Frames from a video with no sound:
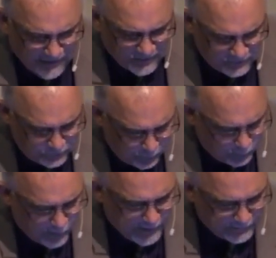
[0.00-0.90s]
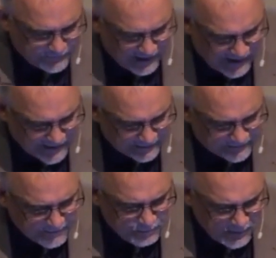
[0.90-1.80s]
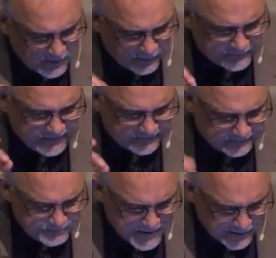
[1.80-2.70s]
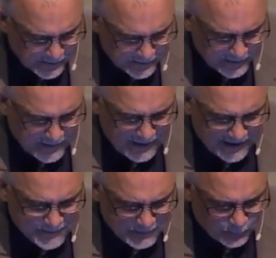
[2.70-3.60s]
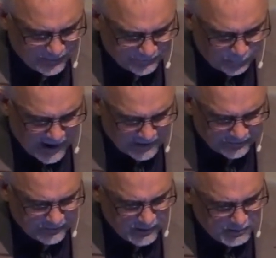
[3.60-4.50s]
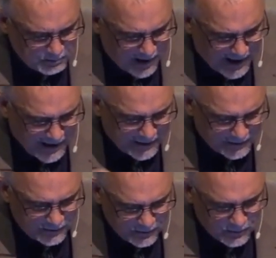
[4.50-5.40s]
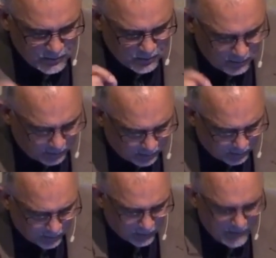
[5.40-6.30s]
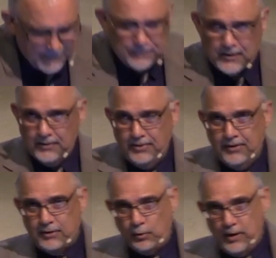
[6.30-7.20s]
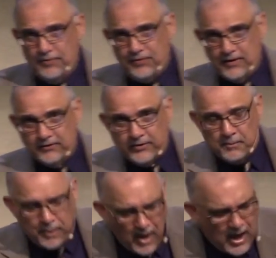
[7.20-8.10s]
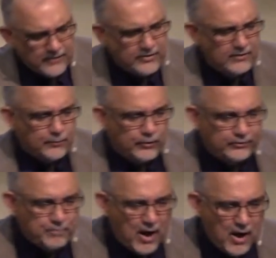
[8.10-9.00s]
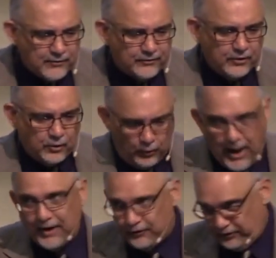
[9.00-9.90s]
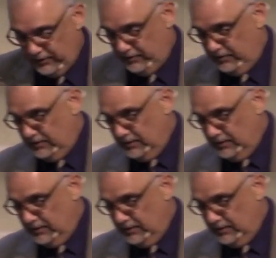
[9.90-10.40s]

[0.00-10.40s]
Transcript: at the joy of Titus, because his spirit has been refreshed by you all. The Corinthians' positive response to correction